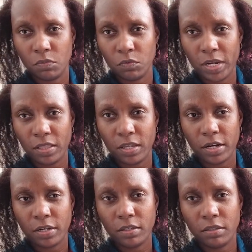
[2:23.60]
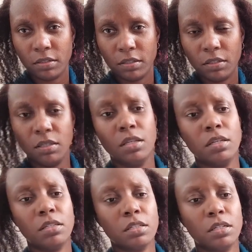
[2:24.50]
right there.
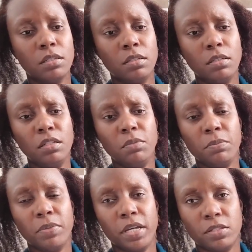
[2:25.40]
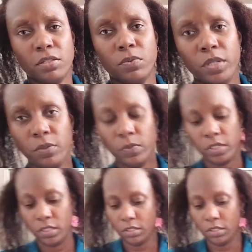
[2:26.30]
So a little bit past 21.